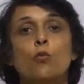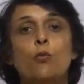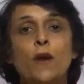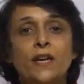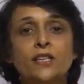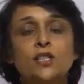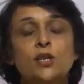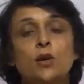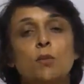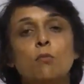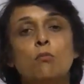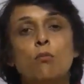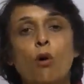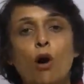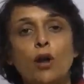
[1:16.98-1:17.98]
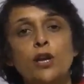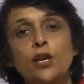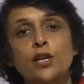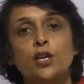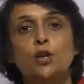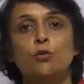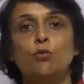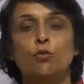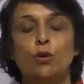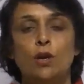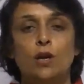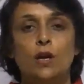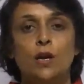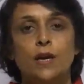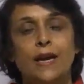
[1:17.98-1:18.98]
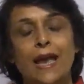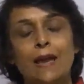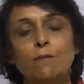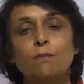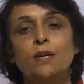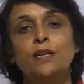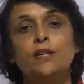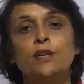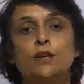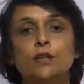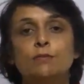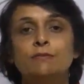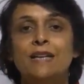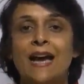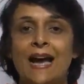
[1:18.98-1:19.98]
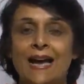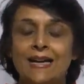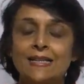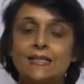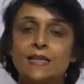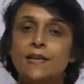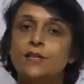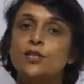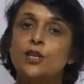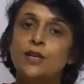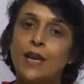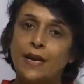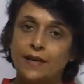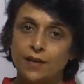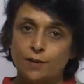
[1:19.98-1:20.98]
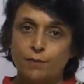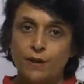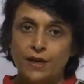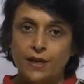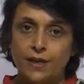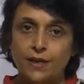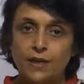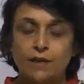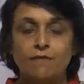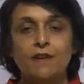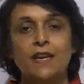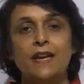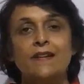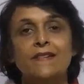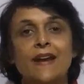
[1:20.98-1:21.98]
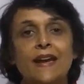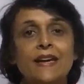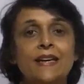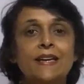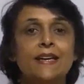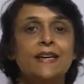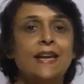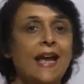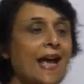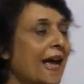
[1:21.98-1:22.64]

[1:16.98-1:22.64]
which molecule can be termed as genetic material. We can write it